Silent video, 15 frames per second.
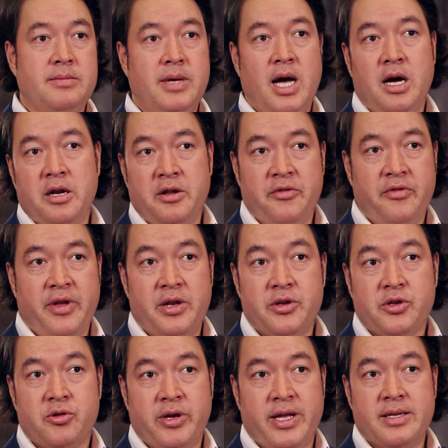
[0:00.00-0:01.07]
amount of
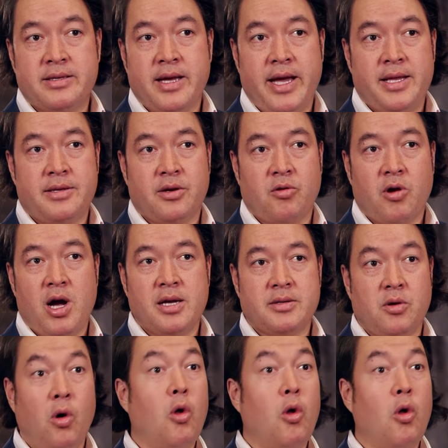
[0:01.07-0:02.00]
industry insights across a